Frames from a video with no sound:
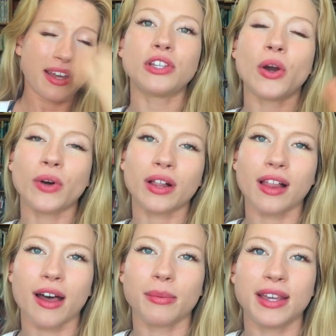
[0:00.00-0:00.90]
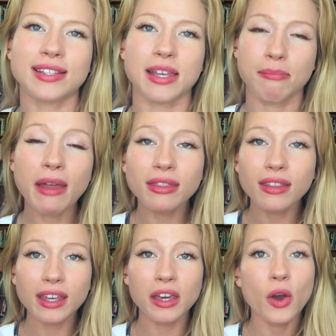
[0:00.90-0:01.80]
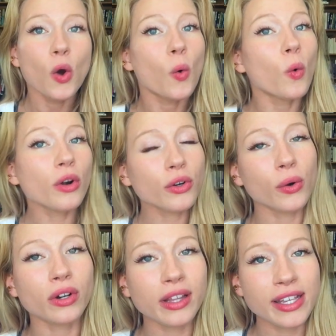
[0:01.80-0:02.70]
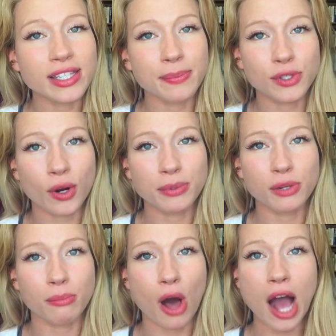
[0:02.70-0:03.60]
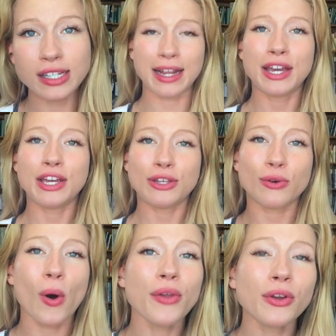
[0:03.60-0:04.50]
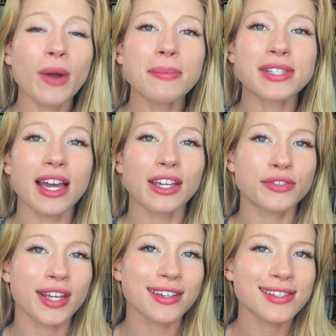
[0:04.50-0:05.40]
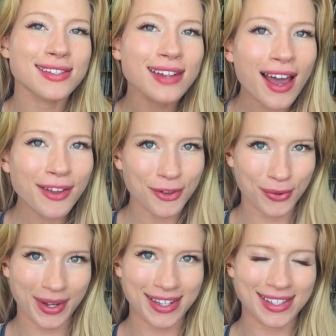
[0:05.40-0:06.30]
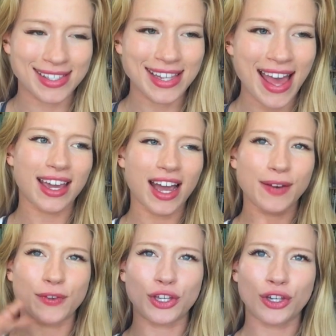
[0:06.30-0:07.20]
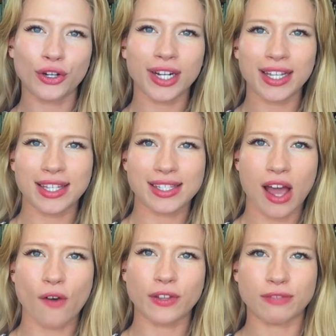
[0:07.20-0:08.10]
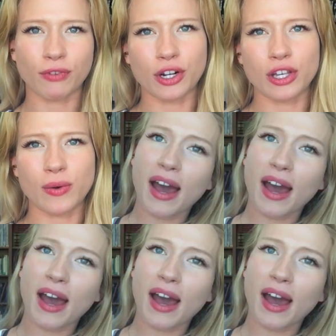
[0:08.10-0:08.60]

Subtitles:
Yoga Club is a monthly or quarterly subscription box. You go on their website, you take a style quiz, they kind of curate these outfits for you.